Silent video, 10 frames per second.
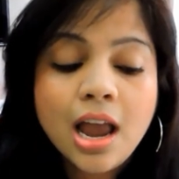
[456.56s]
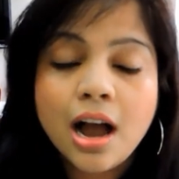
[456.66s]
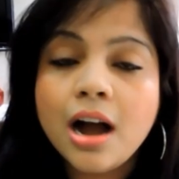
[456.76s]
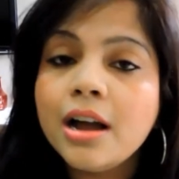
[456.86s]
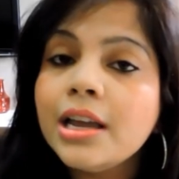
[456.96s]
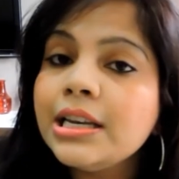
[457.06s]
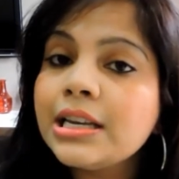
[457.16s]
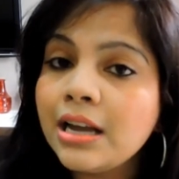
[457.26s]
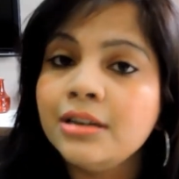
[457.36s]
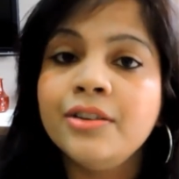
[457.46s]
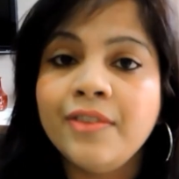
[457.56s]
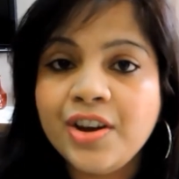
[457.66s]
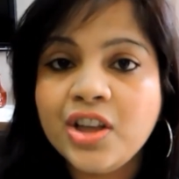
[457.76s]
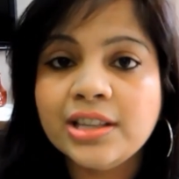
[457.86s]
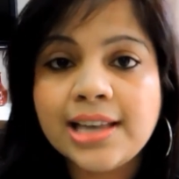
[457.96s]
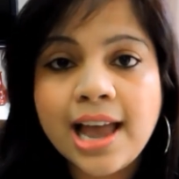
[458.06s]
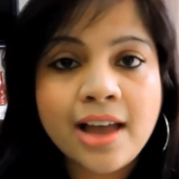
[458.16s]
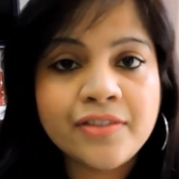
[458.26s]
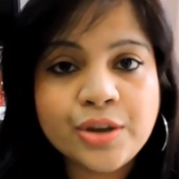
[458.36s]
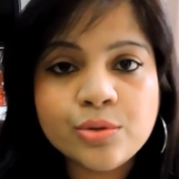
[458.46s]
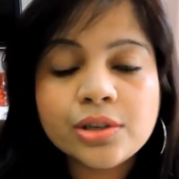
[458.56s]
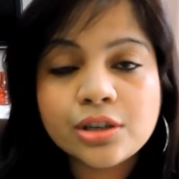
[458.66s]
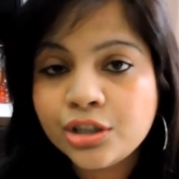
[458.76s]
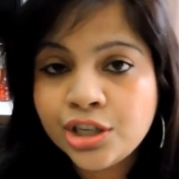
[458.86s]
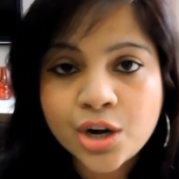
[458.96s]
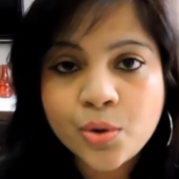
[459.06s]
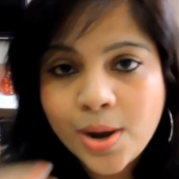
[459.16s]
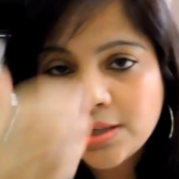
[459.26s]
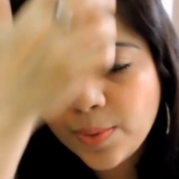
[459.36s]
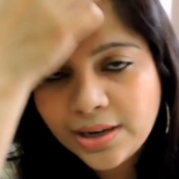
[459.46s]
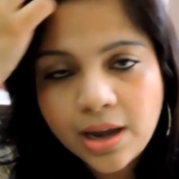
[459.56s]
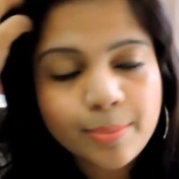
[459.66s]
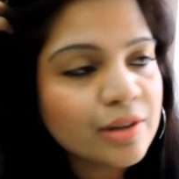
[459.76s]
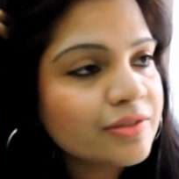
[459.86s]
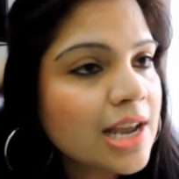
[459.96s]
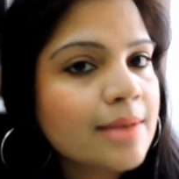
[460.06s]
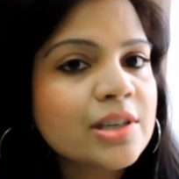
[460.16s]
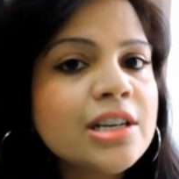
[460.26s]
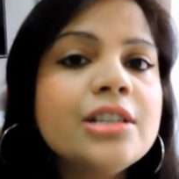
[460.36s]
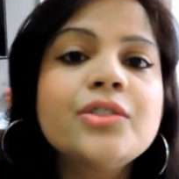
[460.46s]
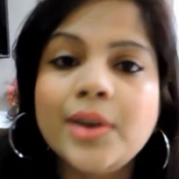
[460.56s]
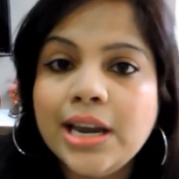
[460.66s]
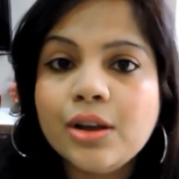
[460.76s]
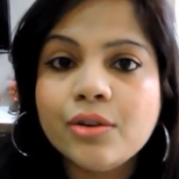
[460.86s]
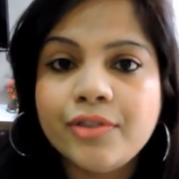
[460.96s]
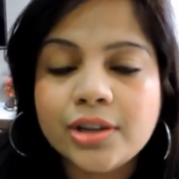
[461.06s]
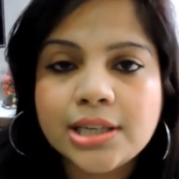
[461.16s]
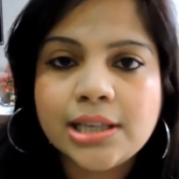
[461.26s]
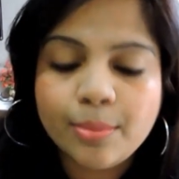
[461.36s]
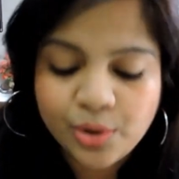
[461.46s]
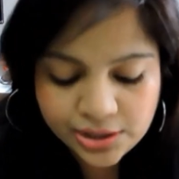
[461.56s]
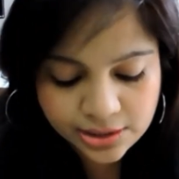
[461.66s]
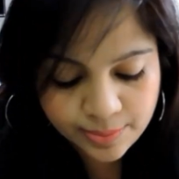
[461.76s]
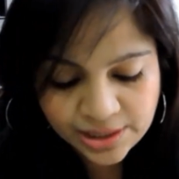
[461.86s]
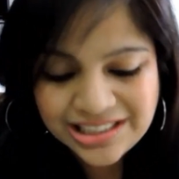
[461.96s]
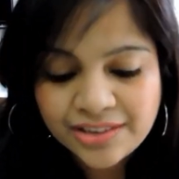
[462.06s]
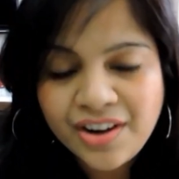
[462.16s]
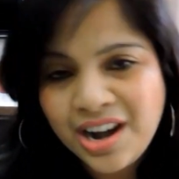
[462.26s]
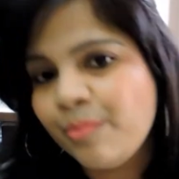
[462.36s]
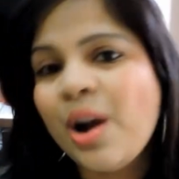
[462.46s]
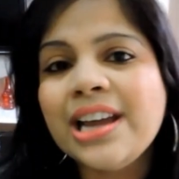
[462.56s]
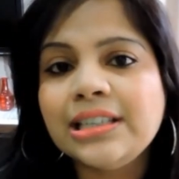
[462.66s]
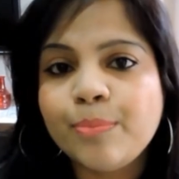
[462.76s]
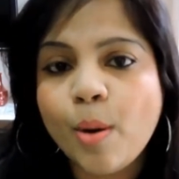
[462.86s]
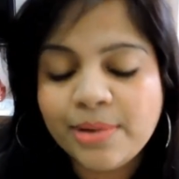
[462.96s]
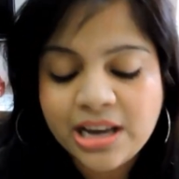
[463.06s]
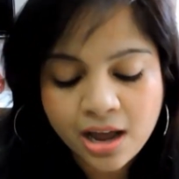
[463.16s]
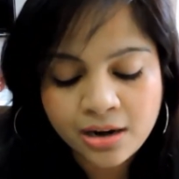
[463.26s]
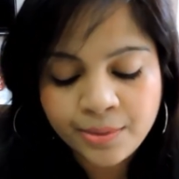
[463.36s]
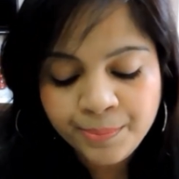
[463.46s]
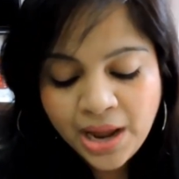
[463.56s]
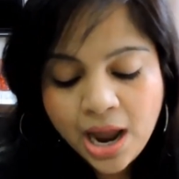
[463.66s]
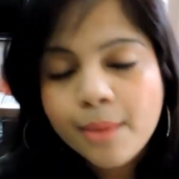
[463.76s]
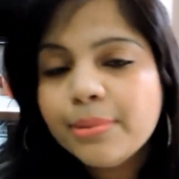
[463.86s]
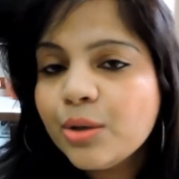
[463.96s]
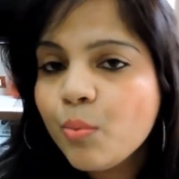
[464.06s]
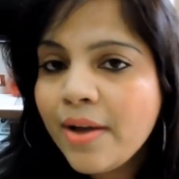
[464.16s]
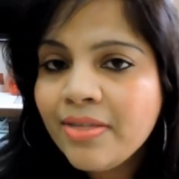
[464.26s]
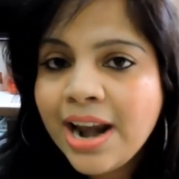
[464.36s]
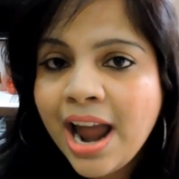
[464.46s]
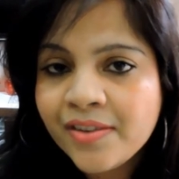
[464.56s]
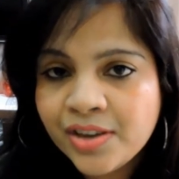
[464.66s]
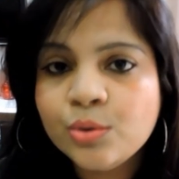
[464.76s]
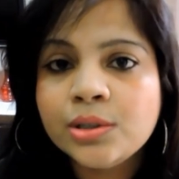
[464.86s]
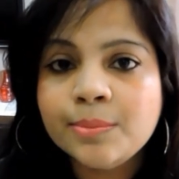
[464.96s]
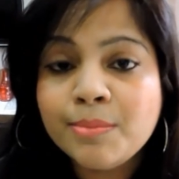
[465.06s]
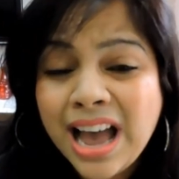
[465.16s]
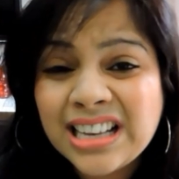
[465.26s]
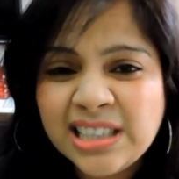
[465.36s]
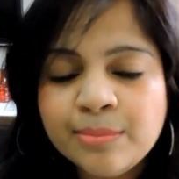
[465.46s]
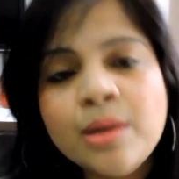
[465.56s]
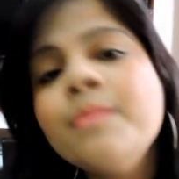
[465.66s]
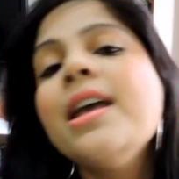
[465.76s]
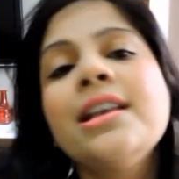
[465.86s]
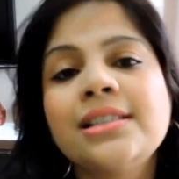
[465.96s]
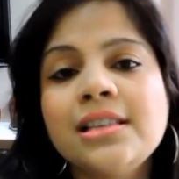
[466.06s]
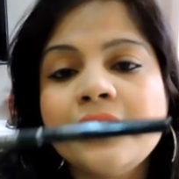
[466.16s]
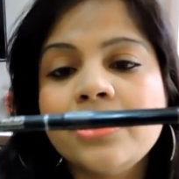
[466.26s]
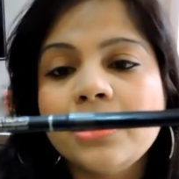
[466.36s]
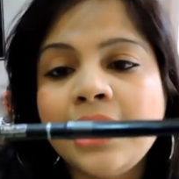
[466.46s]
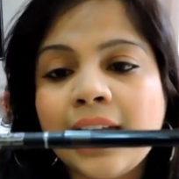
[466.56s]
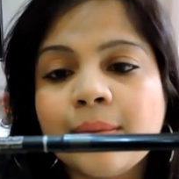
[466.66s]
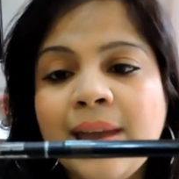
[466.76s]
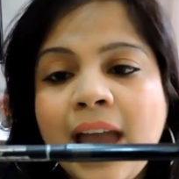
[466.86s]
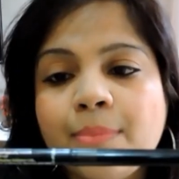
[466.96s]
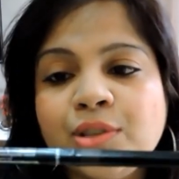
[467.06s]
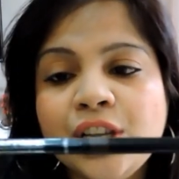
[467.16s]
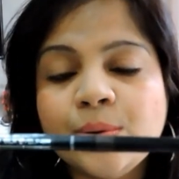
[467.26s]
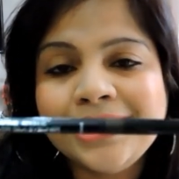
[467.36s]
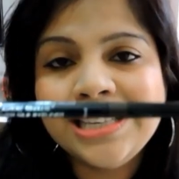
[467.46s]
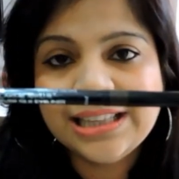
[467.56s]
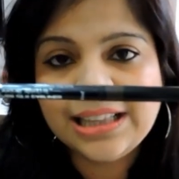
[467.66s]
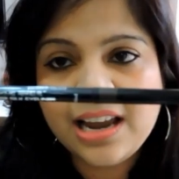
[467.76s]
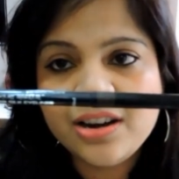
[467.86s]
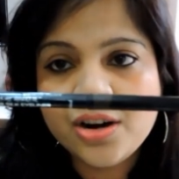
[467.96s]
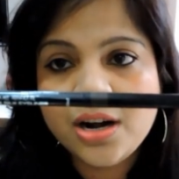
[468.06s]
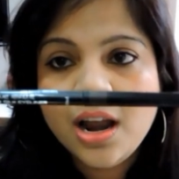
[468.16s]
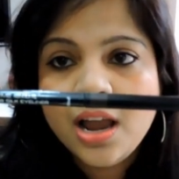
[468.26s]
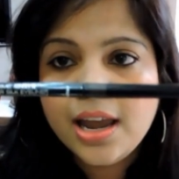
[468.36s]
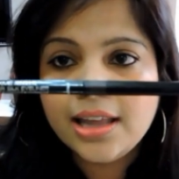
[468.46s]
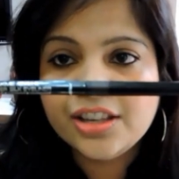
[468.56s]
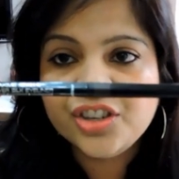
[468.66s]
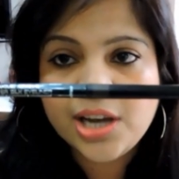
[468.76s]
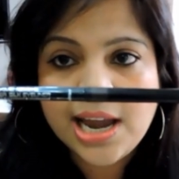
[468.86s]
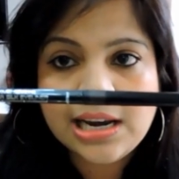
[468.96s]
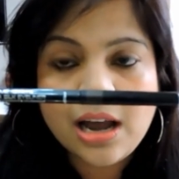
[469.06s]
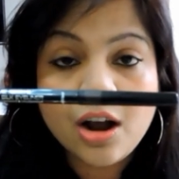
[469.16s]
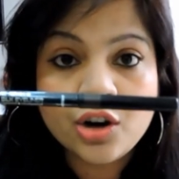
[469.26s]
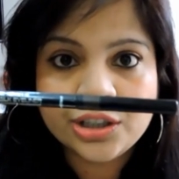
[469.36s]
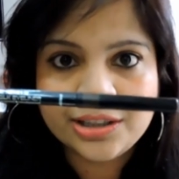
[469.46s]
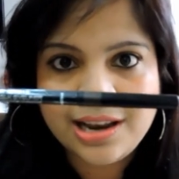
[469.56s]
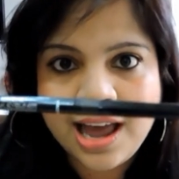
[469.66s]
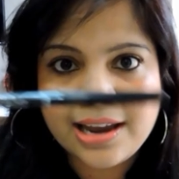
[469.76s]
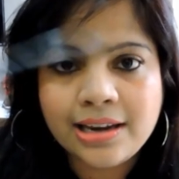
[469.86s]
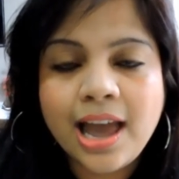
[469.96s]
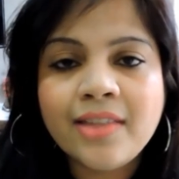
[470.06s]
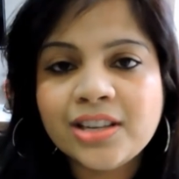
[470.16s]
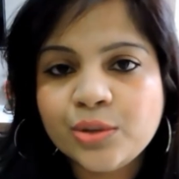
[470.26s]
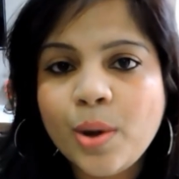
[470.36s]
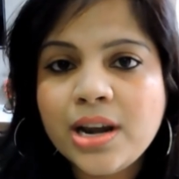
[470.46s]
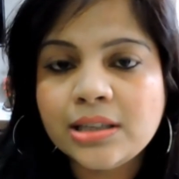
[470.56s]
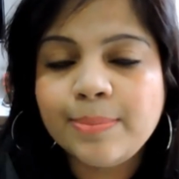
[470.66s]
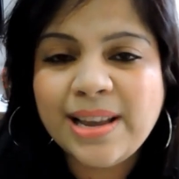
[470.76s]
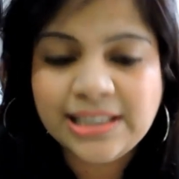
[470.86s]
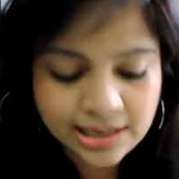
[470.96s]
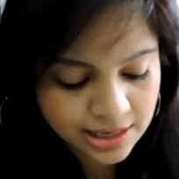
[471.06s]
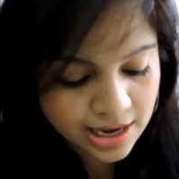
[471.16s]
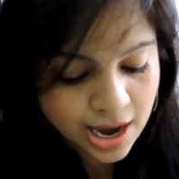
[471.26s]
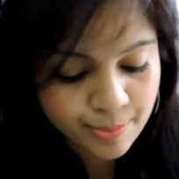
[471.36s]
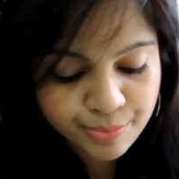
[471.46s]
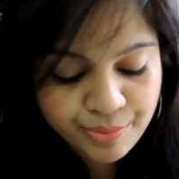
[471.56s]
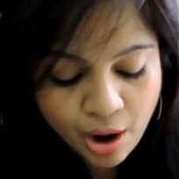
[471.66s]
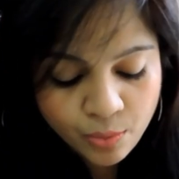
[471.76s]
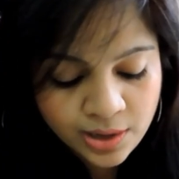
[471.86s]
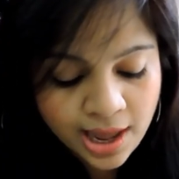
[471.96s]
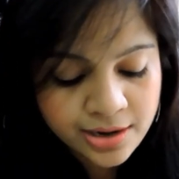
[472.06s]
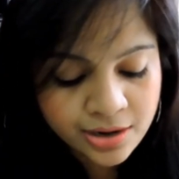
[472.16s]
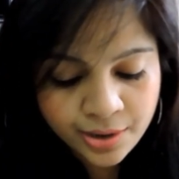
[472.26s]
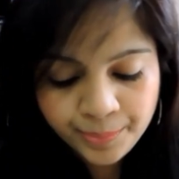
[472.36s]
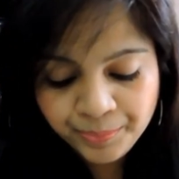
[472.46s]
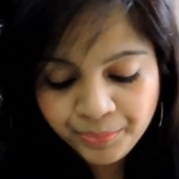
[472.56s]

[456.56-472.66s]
uh, in colored variants I have used turquoise one couple of times and it is really good for the summers it's a very bright poppy color but the one that I have used maximum is the Lakme Absolute Silk Liner in the shade Earth Line and this one is basically a brown liner